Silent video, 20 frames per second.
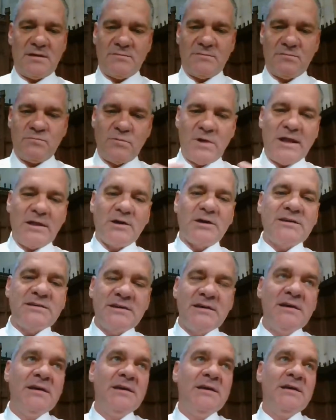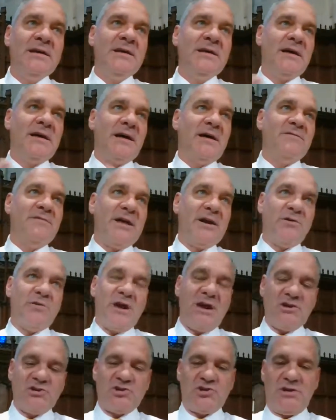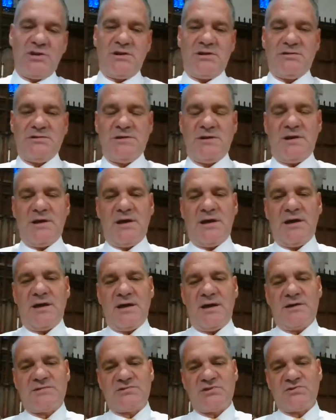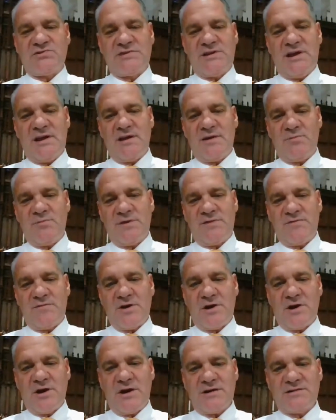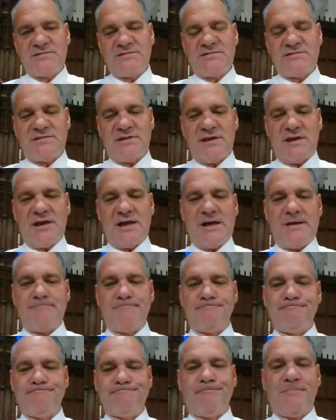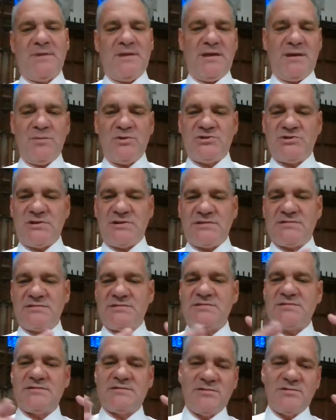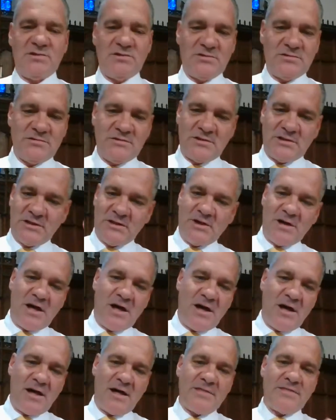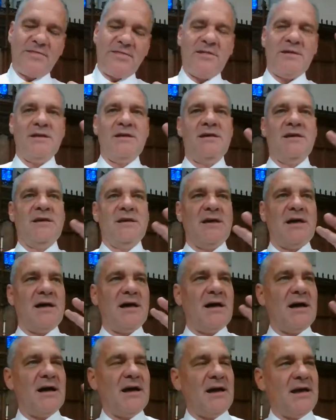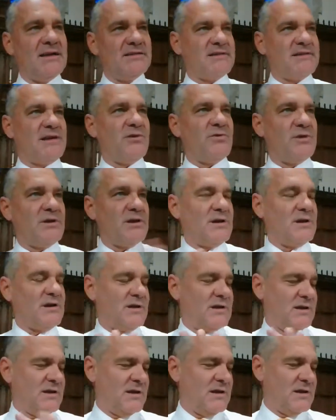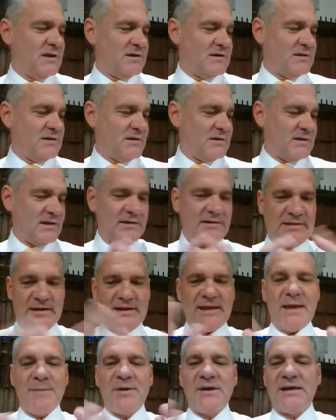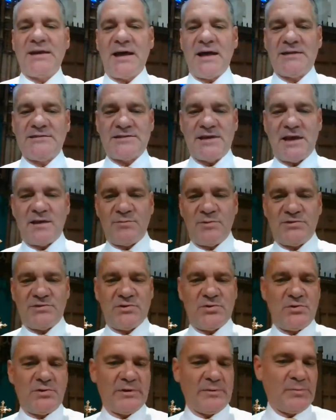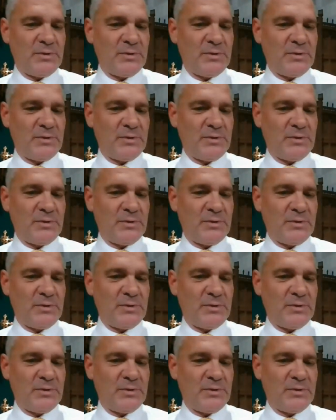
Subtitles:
relic veneration associated with various images, cloth, etc., that came into contact with the holy